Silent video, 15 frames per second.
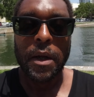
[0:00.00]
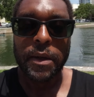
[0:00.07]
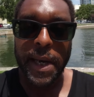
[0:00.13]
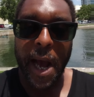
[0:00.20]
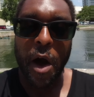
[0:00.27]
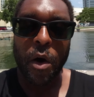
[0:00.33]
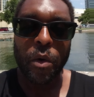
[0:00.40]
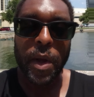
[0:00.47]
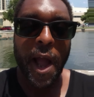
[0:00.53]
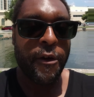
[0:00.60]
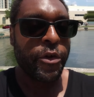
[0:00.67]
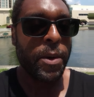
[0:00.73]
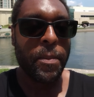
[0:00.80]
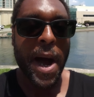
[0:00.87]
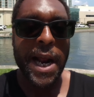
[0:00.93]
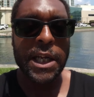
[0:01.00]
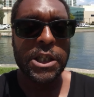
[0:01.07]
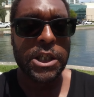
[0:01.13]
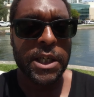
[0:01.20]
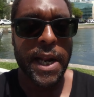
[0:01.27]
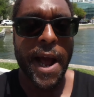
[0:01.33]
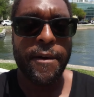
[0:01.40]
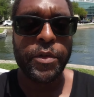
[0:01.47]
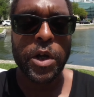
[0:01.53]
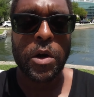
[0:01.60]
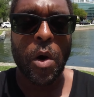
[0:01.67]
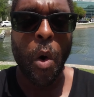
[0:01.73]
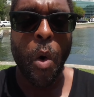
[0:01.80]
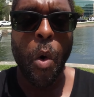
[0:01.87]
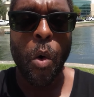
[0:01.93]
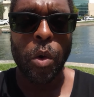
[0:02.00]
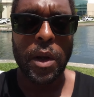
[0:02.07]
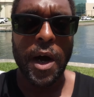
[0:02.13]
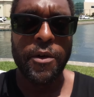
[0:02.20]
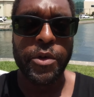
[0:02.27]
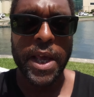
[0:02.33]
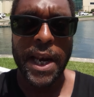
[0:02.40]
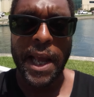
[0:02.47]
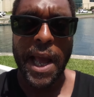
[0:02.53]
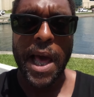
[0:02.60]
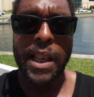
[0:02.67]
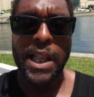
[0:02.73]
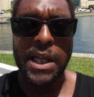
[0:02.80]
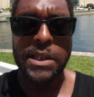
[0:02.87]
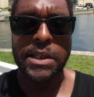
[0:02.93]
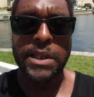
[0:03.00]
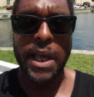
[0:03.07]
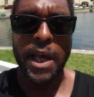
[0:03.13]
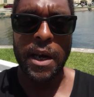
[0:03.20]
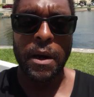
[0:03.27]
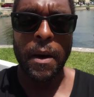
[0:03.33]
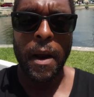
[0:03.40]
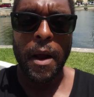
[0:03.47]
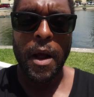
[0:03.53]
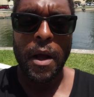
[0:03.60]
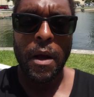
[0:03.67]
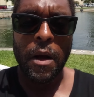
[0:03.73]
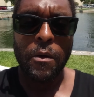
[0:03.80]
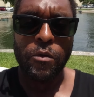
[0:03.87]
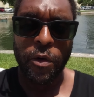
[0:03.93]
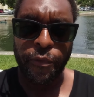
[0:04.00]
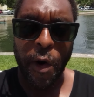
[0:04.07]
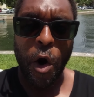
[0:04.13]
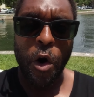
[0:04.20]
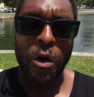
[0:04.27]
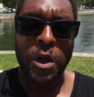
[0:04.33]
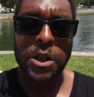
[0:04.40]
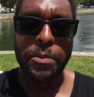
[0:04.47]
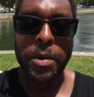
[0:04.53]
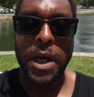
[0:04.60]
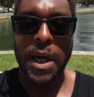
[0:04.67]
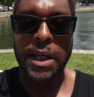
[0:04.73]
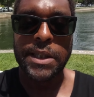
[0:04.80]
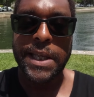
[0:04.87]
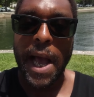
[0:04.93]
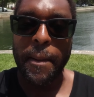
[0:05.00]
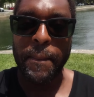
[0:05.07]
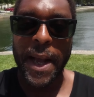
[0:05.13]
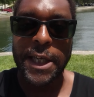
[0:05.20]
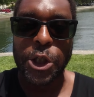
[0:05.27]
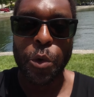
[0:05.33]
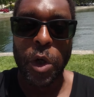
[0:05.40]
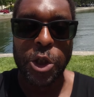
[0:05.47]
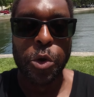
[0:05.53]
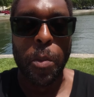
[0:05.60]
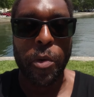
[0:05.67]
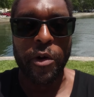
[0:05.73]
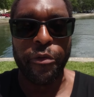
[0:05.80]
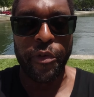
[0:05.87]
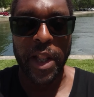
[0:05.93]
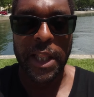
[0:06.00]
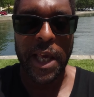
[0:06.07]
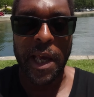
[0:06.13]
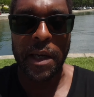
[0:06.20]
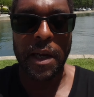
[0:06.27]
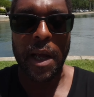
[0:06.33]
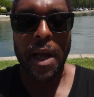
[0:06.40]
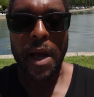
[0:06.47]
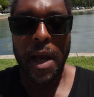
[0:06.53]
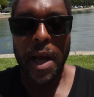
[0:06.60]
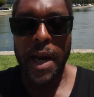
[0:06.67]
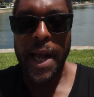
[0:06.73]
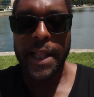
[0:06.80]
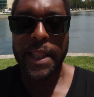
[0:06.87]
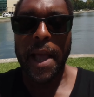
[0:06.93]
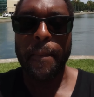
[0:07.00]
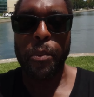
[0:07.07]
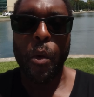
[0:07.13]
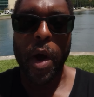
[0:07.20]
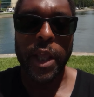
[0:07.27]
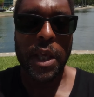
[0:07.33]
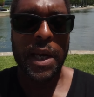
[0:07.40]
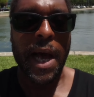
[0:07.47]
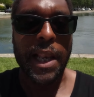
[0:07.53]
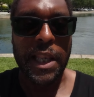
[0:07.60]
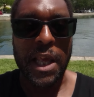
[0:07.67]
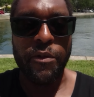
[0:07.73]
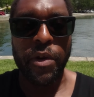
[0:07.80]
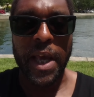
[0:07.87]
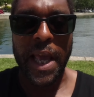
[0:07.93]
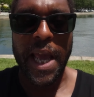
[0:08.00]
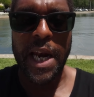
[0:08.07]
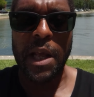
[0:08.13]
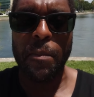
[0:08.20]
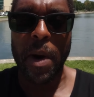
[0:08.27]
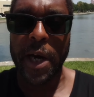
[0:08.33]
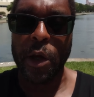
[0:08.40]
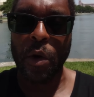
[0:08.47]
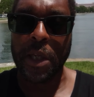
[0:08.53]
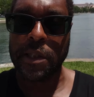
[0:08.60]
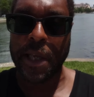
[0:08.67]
Now, everybody should have the goal of getting at least ten referrals, because that makes you a super affiliate. And at that point, you're not leaving any money on the